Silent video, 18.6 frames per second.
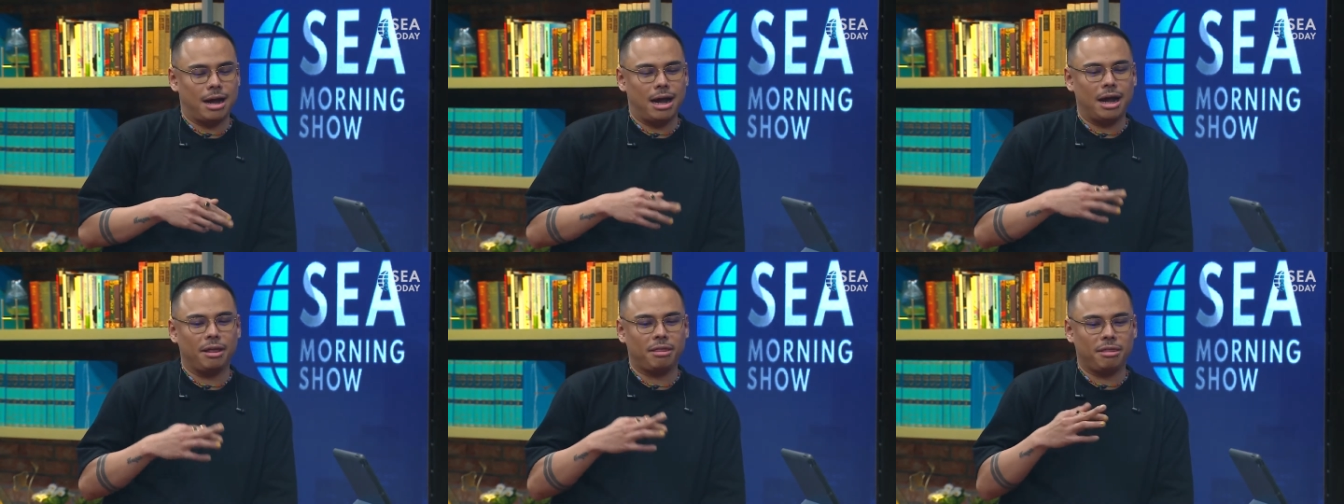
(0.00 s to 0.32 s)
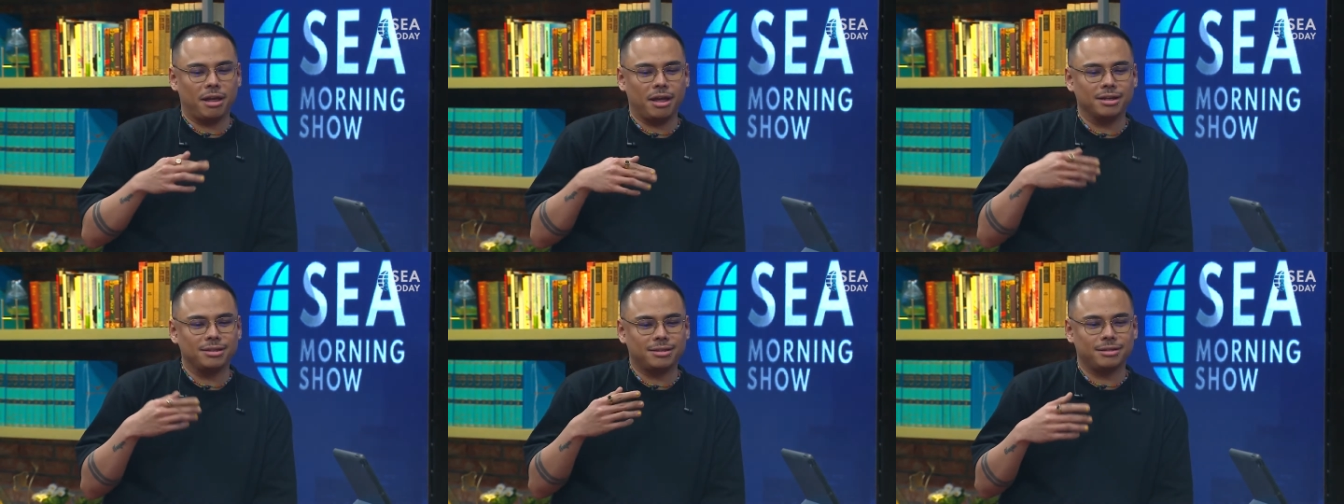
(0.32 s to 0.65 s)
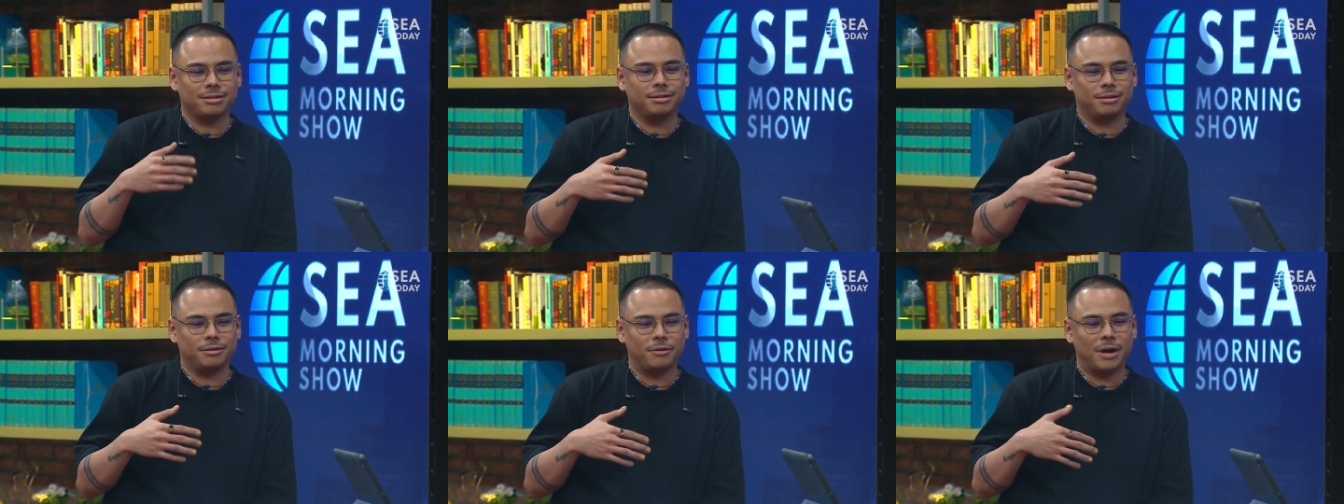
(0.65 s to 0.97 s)
I think it
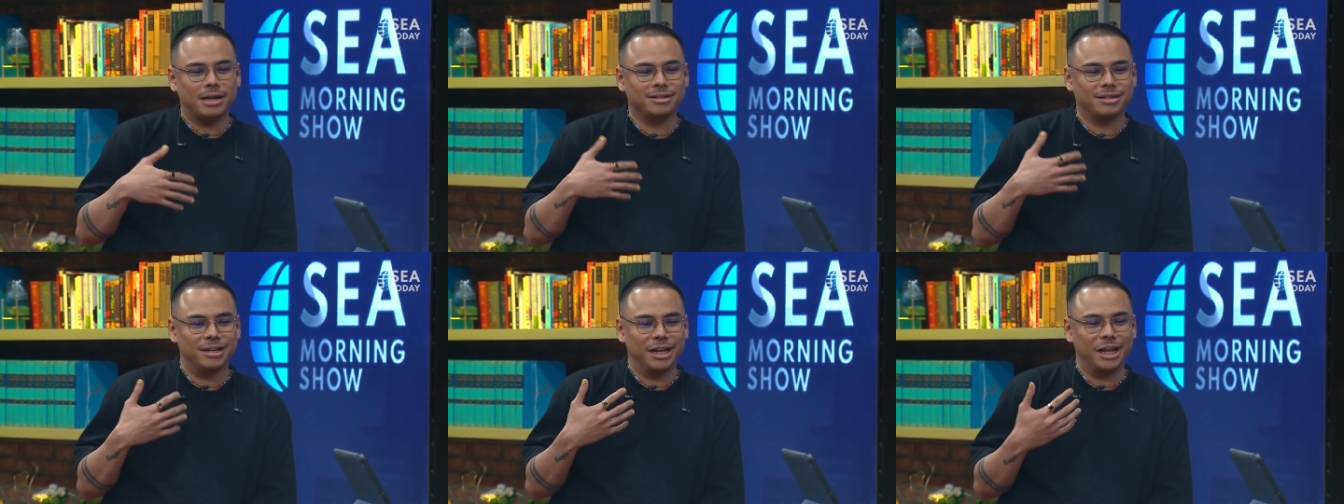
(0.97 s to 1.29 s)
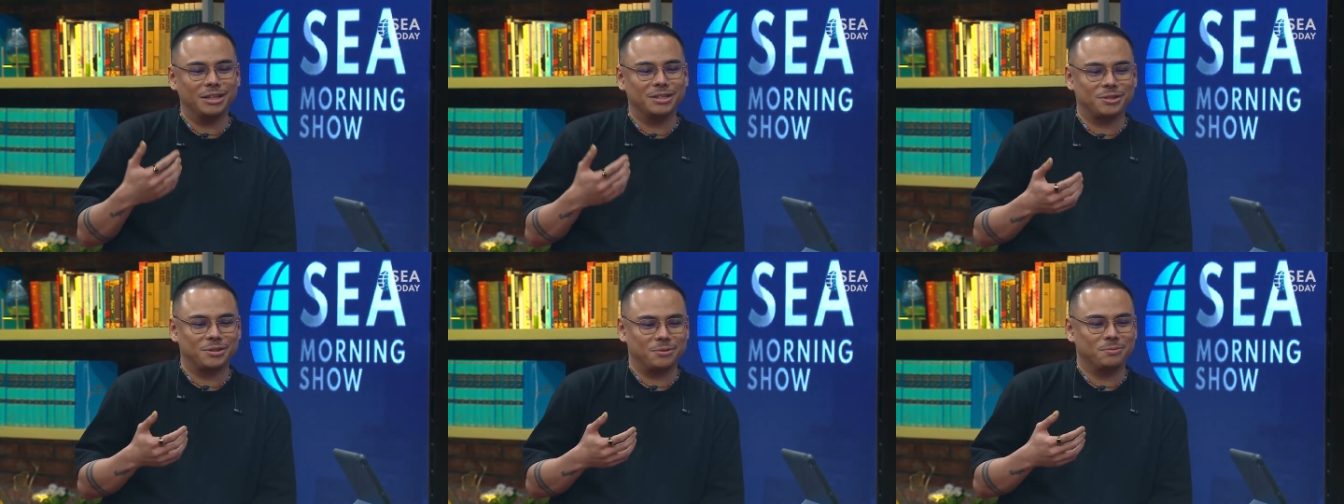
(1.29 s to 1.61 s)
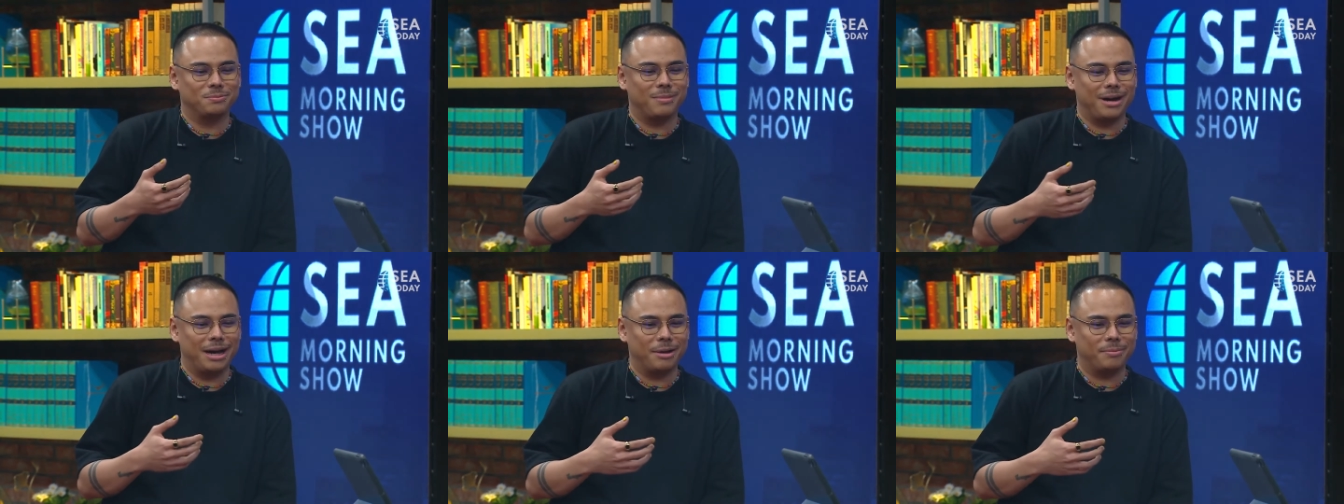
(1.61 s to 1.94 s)
resonates
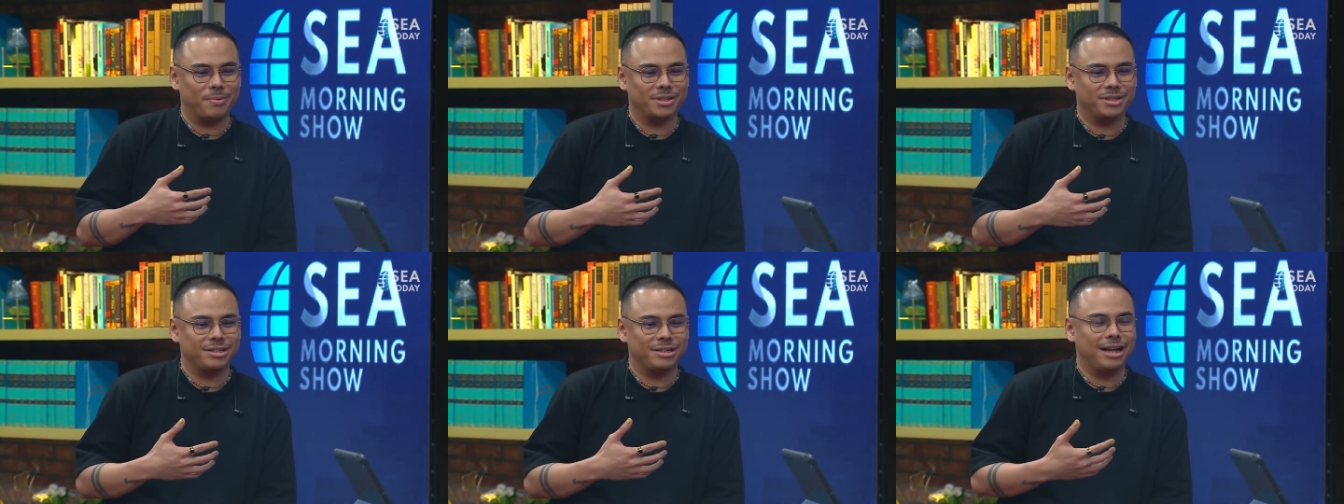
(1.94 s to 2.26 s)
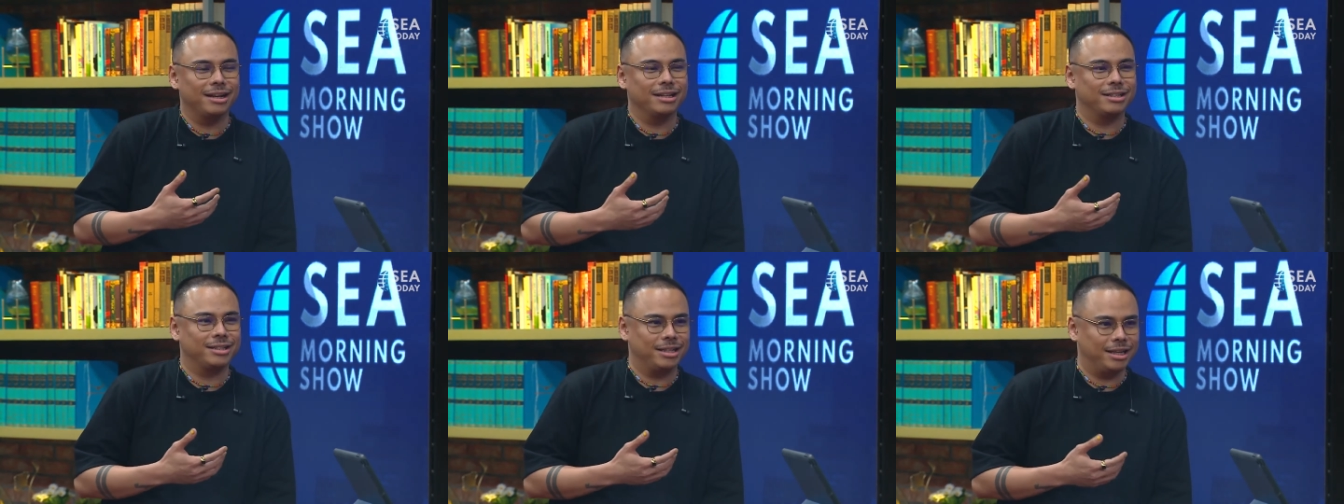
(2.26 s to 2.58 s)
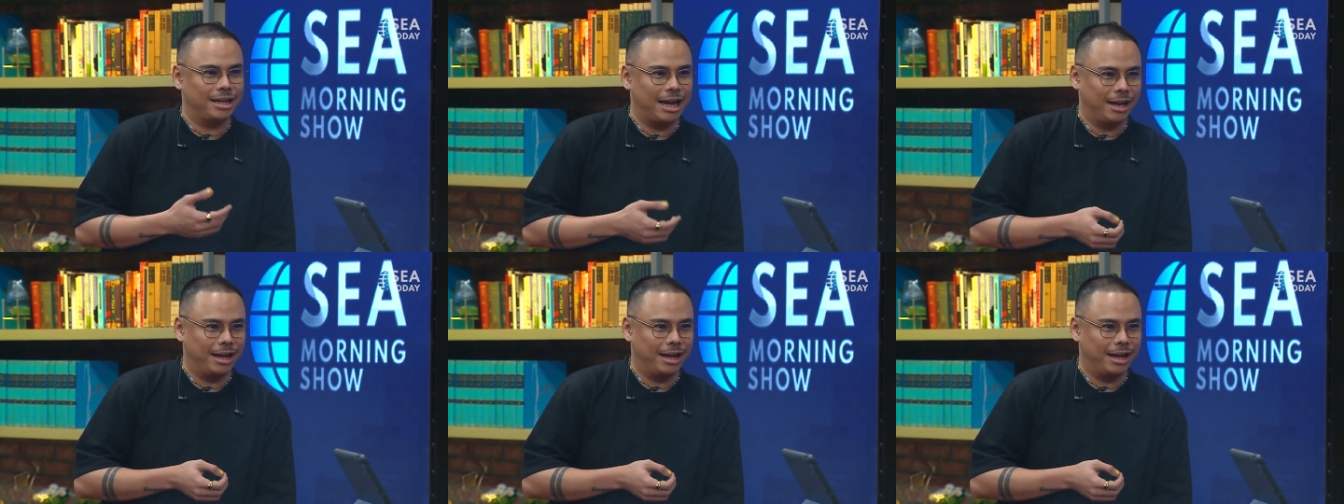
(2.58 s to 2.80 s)
my personality, I